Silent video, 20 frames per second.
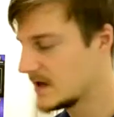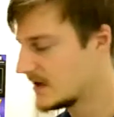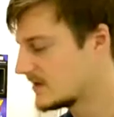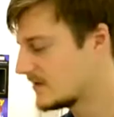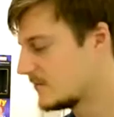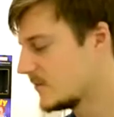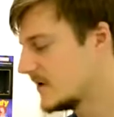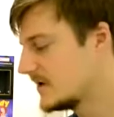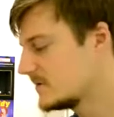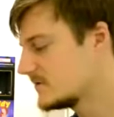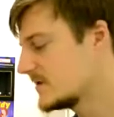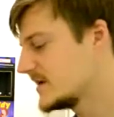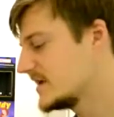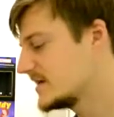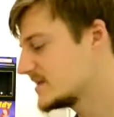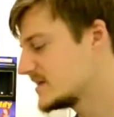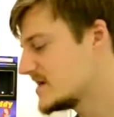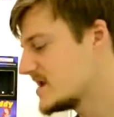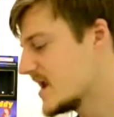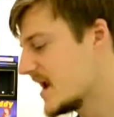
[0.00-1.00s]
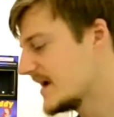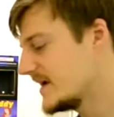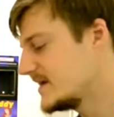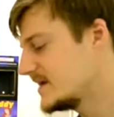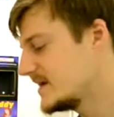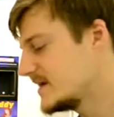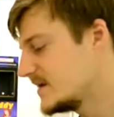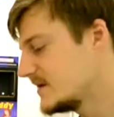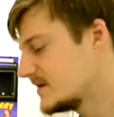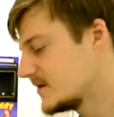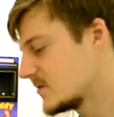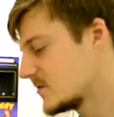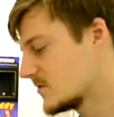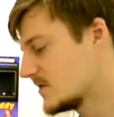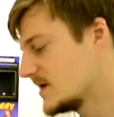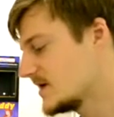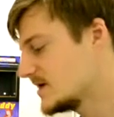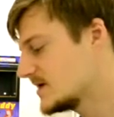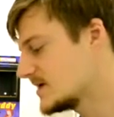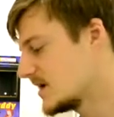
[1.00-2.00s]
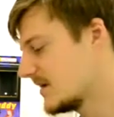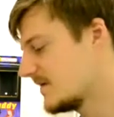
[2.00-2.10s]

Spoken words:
length, one reads 90 degrees